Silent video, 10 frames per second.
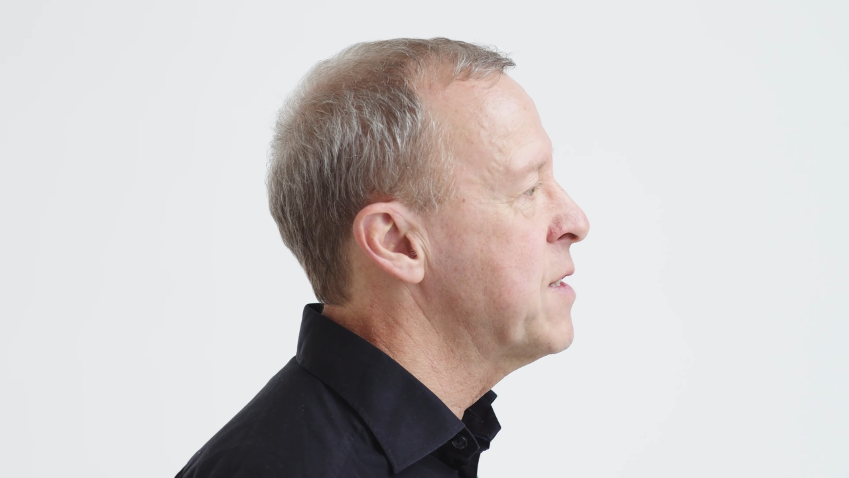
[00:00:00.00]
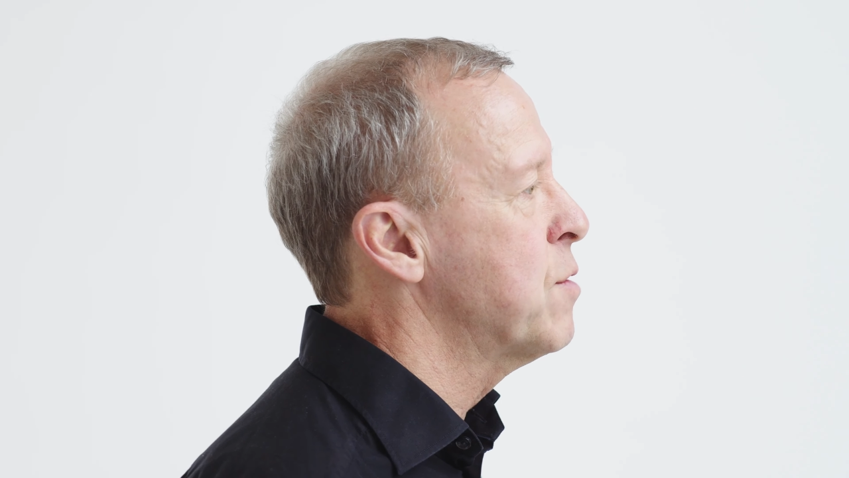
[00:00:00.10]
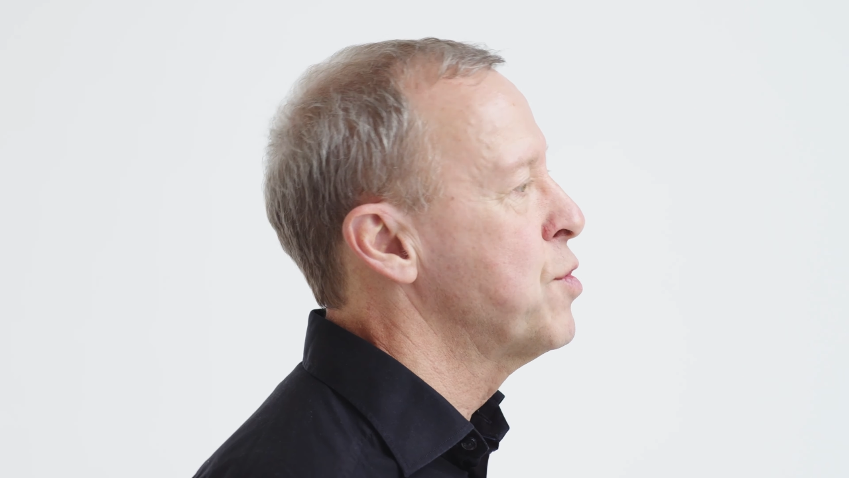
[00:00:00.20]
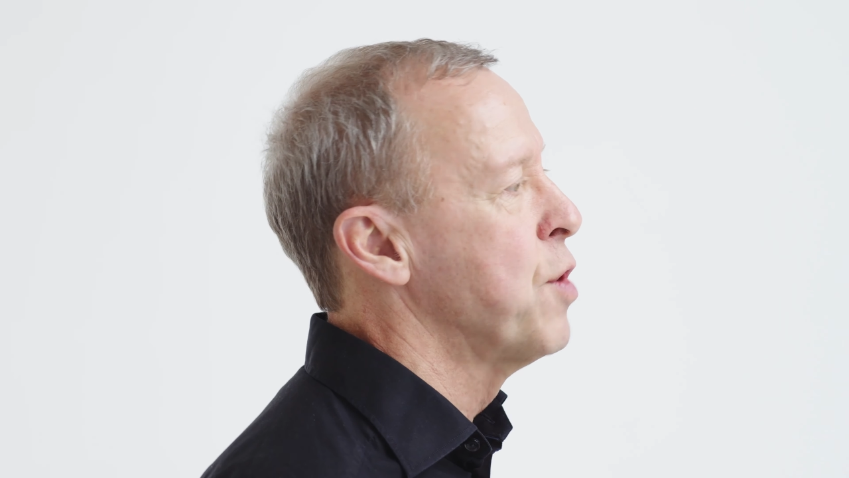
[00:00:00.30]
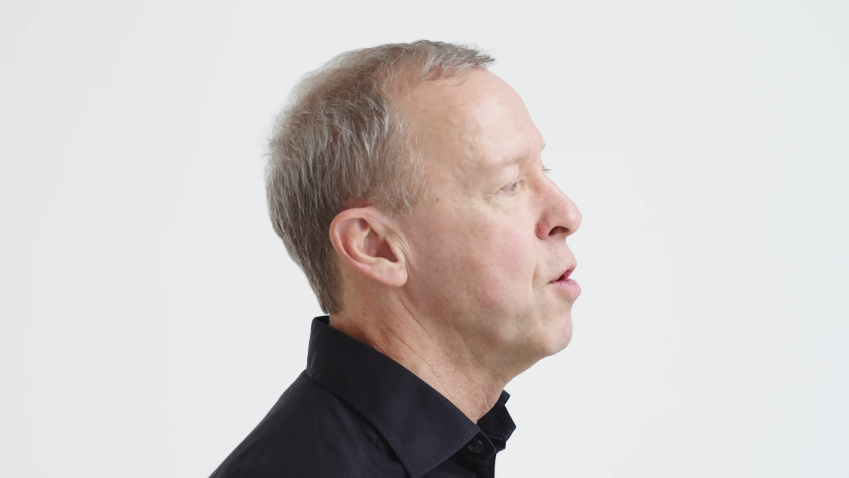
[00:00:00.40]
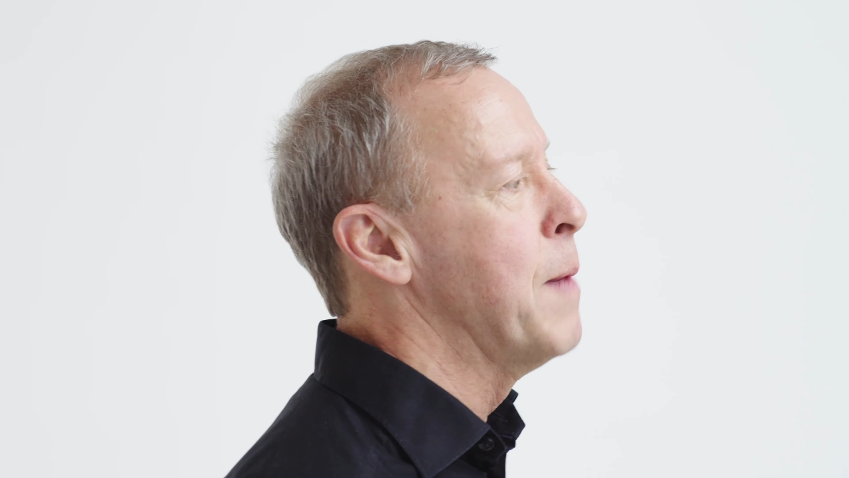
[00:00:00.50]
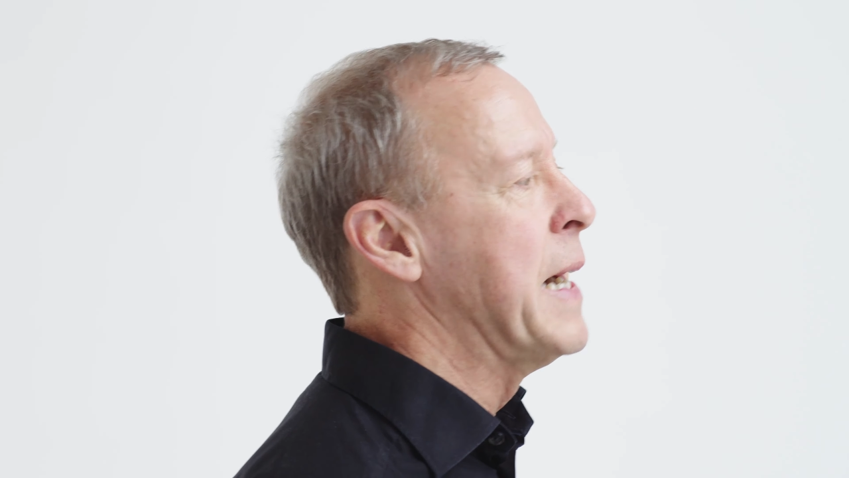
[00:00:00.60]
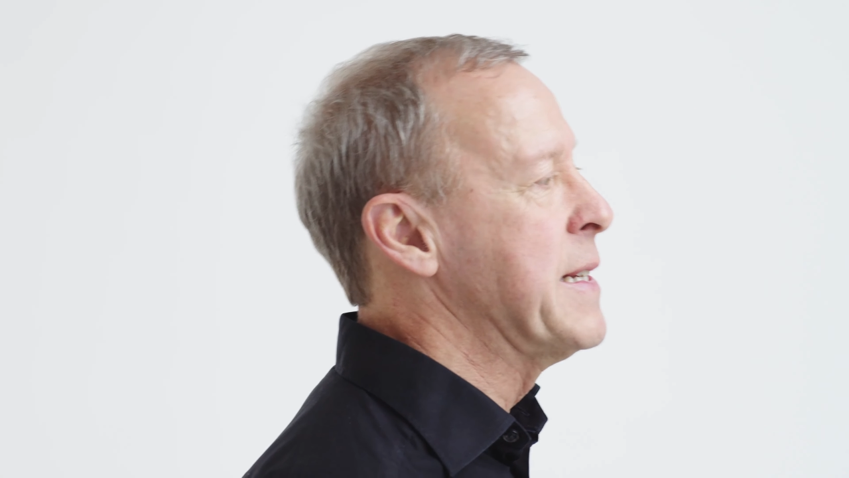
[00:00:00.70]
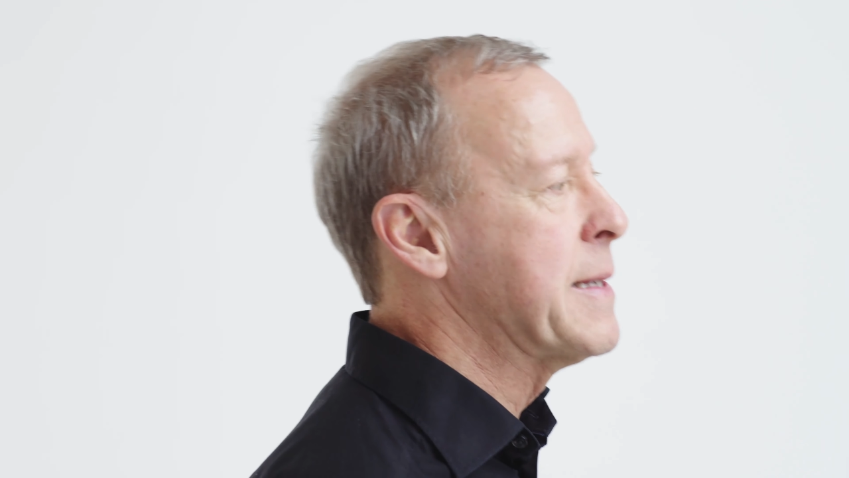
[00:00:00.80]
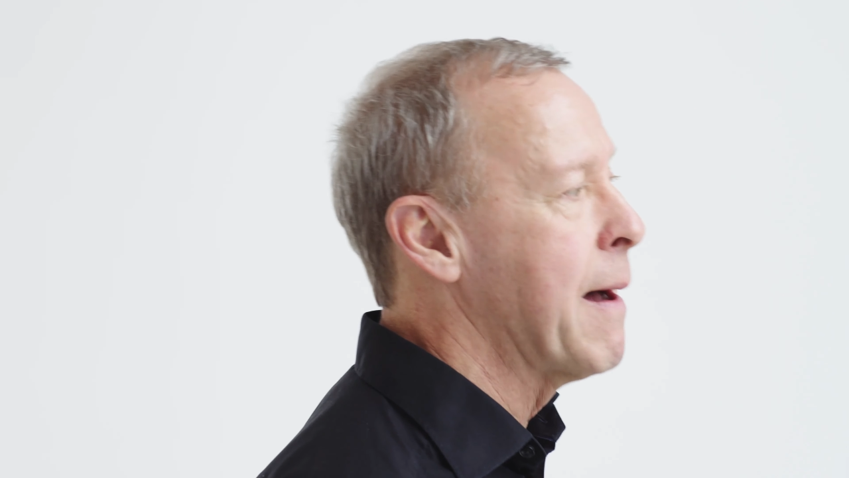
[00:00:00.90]
to show my
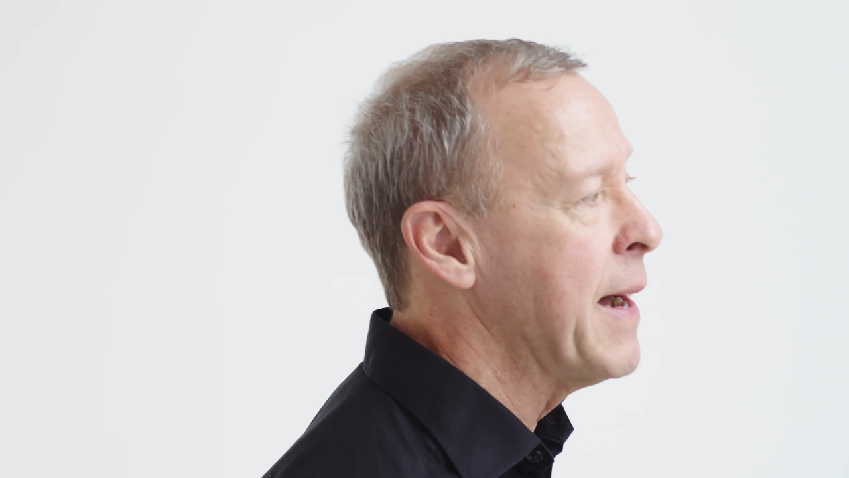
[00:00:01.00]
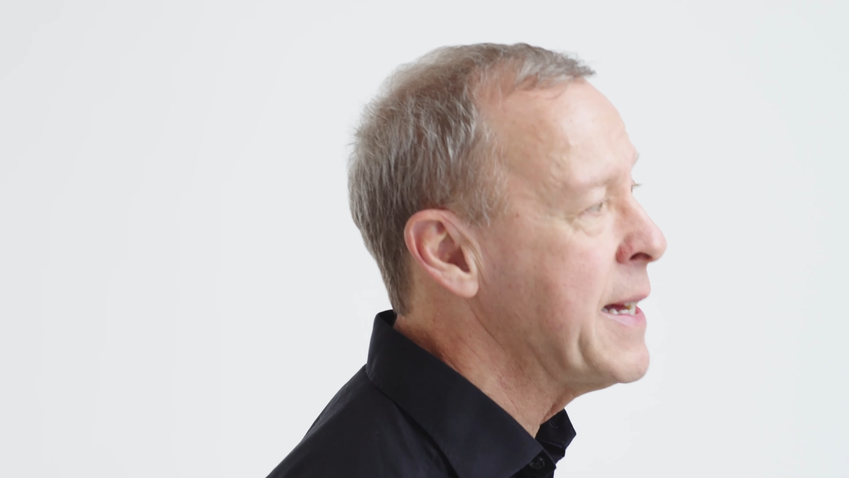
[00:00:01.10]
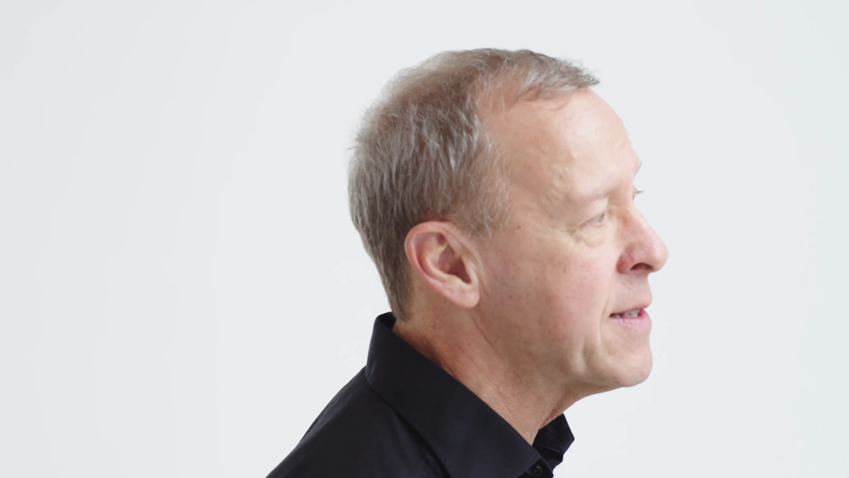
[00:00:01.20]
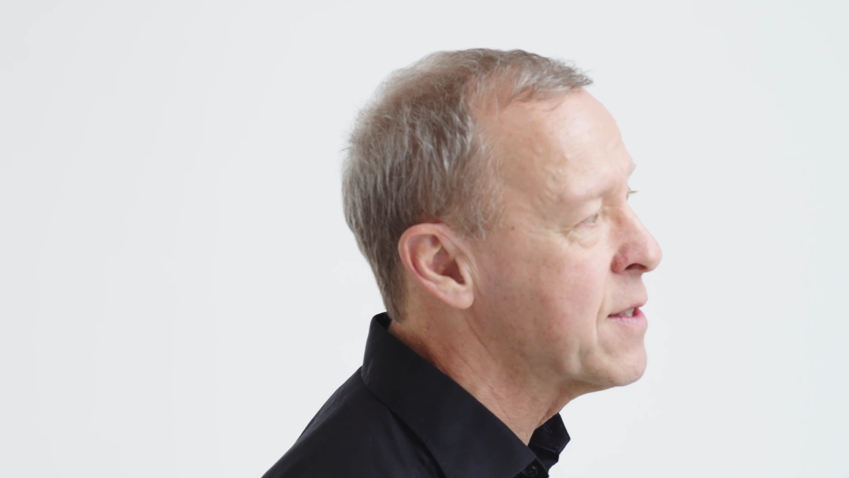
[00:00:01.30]
designs,